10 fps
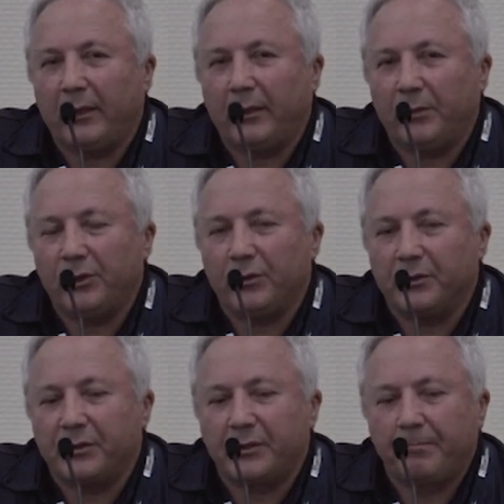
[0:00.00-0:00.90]

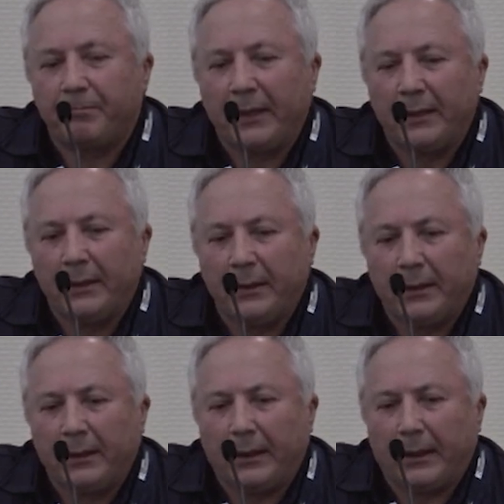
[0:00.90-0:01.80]
emissions.
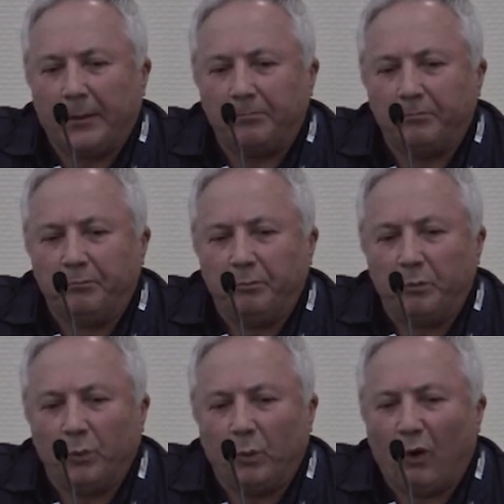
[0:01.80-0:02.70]

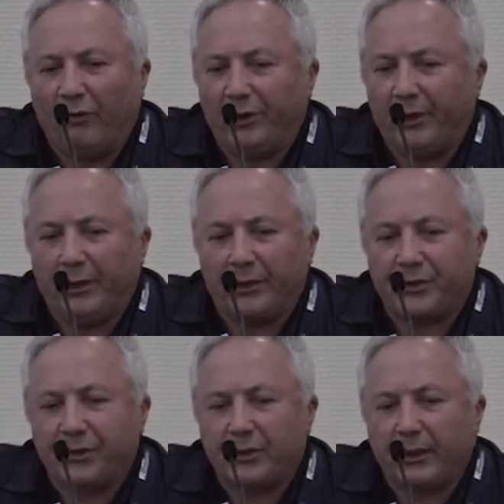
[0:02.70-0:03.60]
Over the
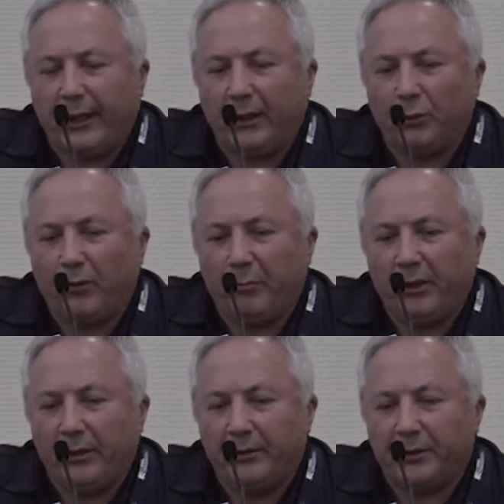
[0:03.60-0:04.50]
years, again, we've
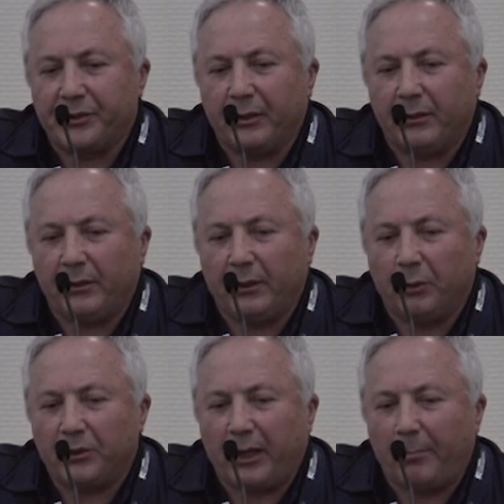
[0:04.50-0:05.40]
been interested
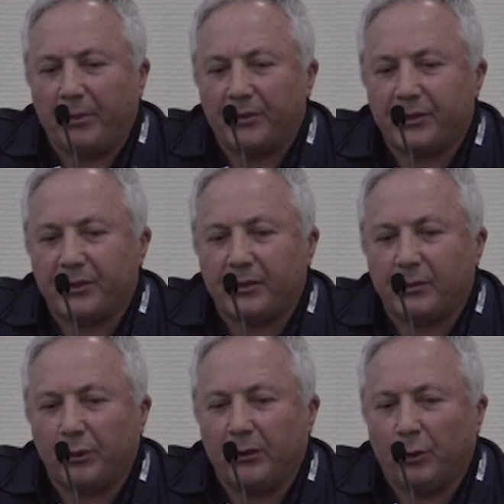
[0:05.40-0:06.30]
what happens
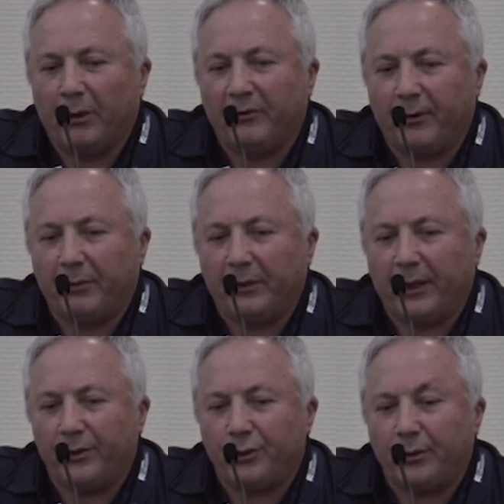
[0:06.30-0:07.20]
with rumen
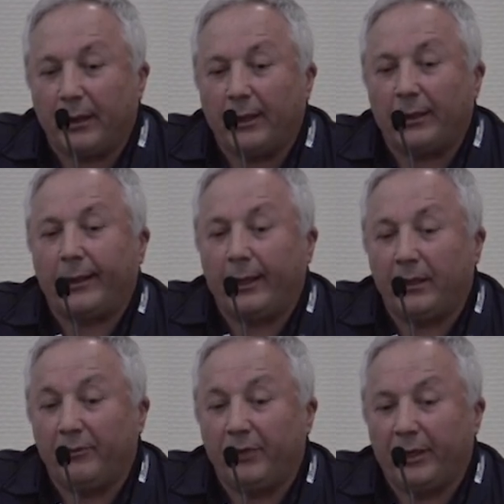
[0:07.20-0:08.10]
fermentation, and again,
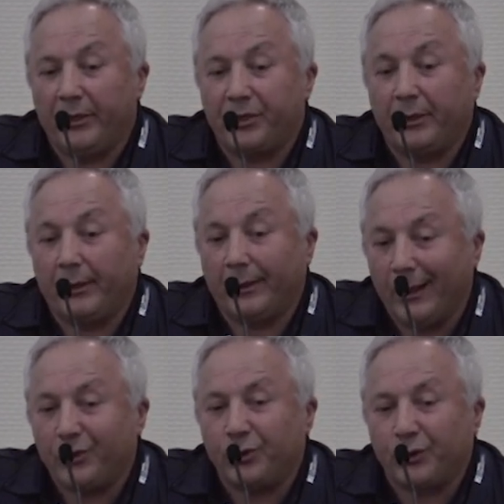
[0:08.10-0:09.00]
if there is any
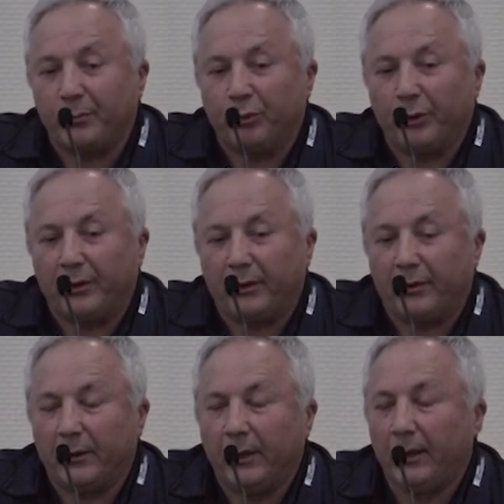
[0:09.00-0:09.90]
relationship with
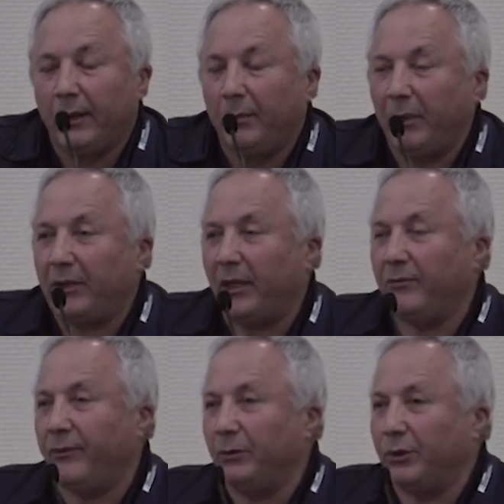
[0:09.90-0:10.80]
methane
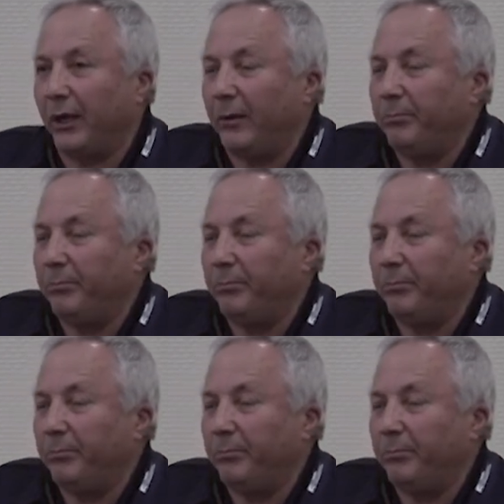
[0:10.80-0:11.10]
phenotype.